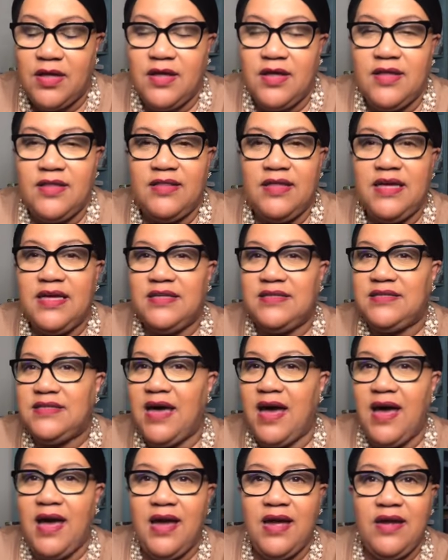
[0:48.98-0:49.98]
The
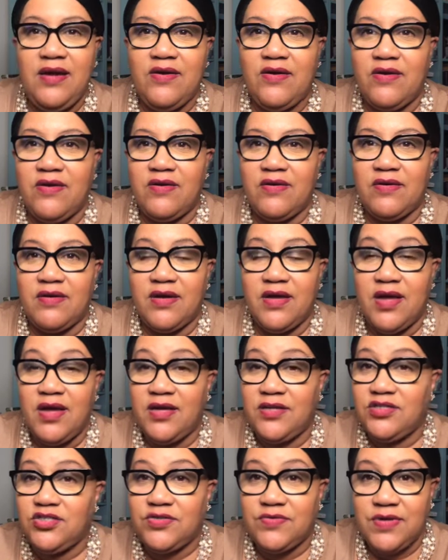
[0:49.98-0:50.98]
entire
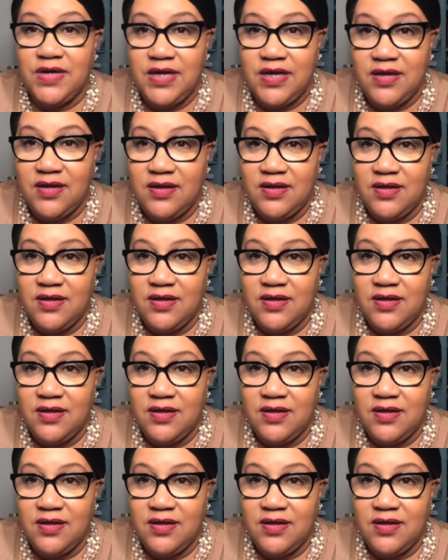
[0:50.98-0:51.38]
country,